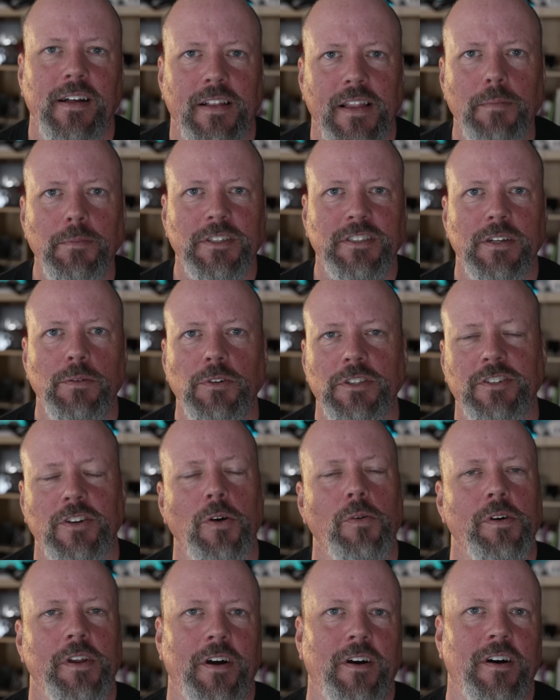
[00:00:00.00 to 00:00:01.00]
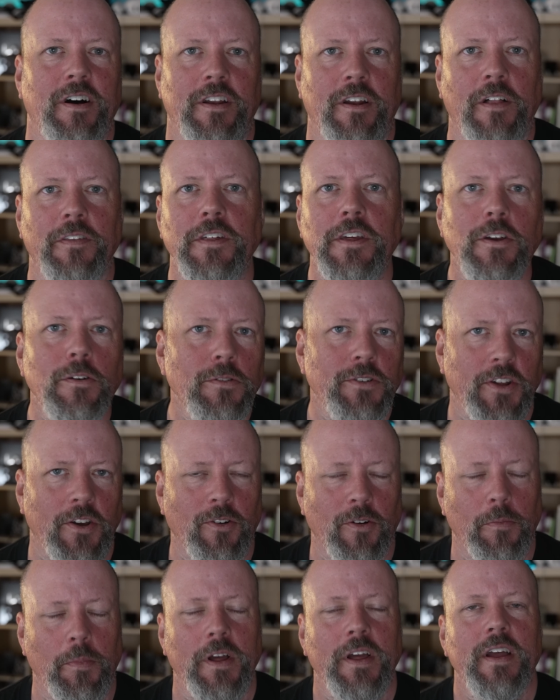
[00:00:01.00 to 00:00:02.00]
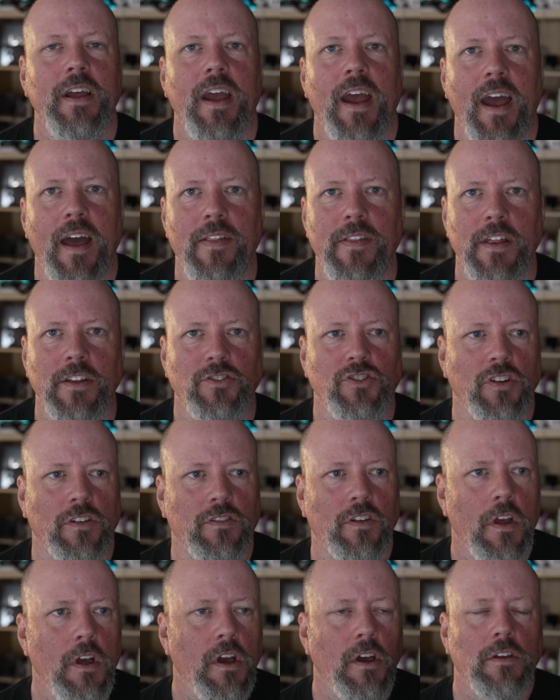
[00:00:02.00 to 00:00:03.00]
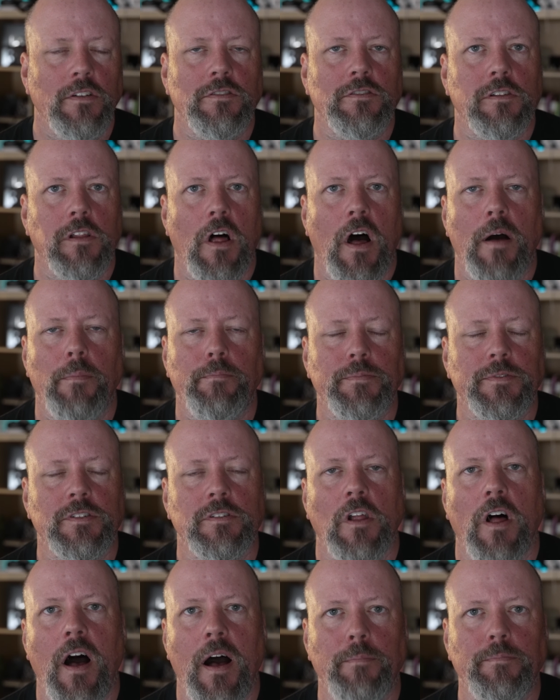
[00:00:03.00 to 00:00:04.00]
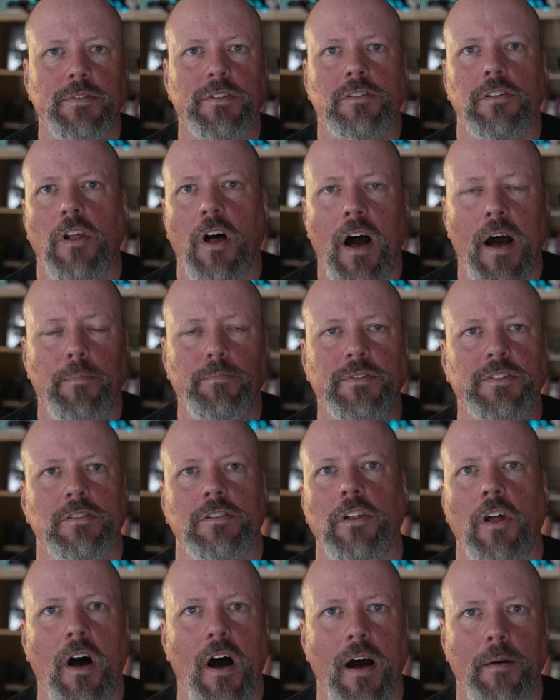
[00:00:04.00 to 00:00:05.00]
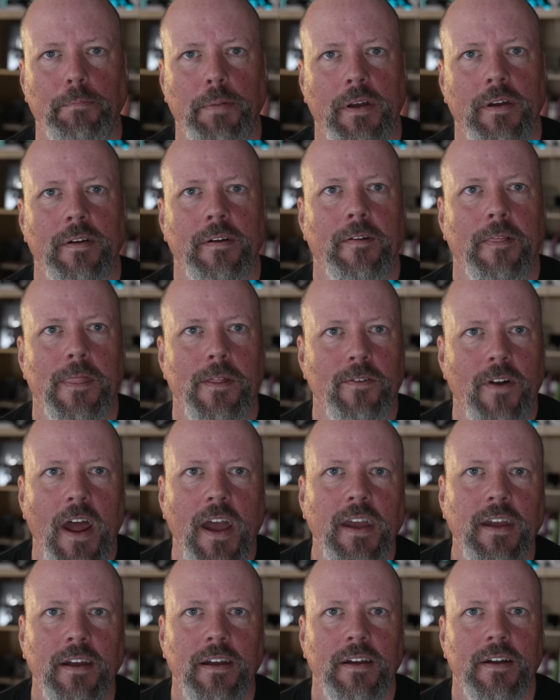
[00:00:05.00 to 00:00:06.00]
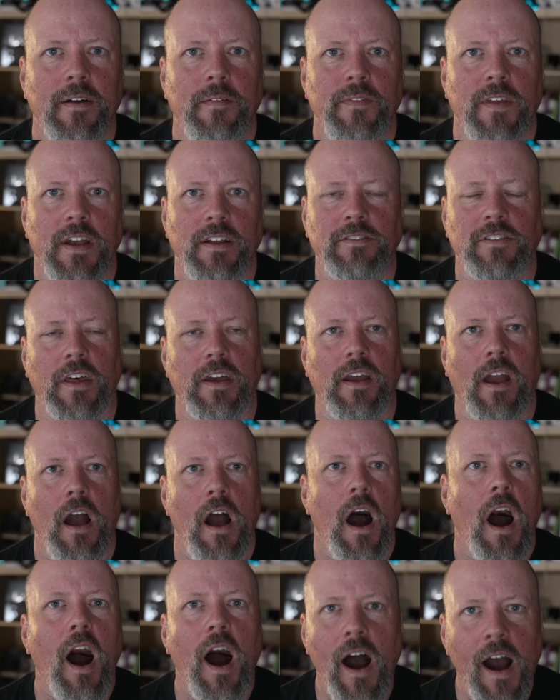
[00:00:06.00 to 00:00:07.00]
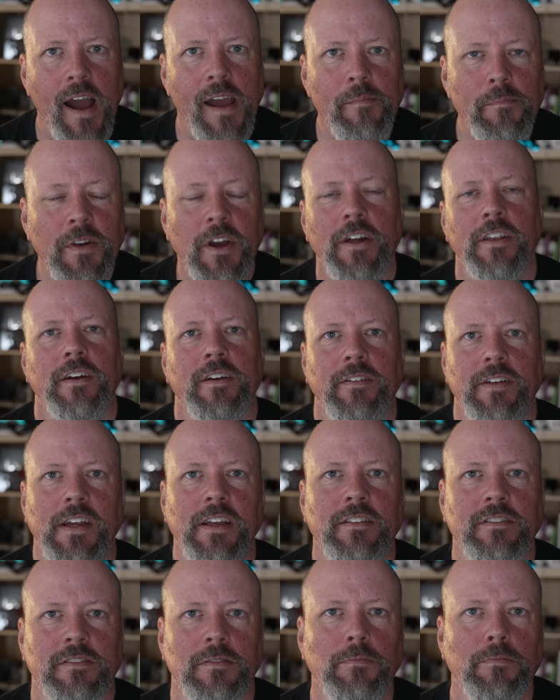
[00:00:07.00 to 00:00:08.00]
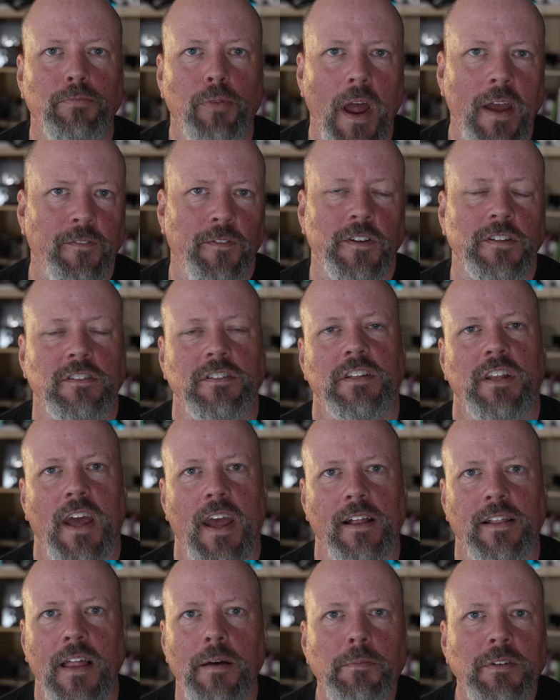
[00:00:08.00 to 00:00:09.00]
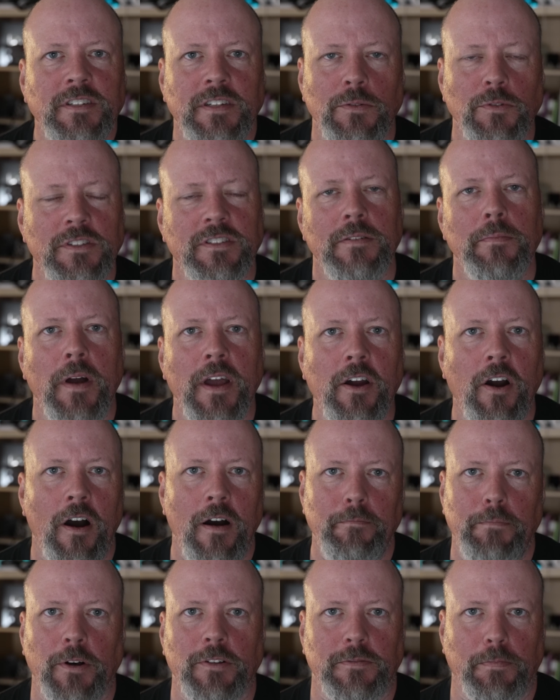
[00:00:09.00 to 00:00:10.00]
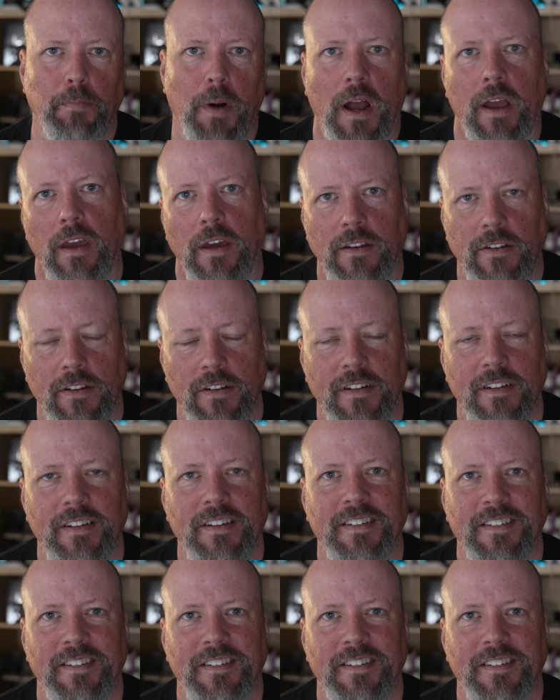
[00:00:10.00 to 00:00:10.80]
Let me see what's going on on the YouTube and it's just slop slop slop slop, right? It's like I'm going to eat some breakfast today. Let me see what's in my compost bucket.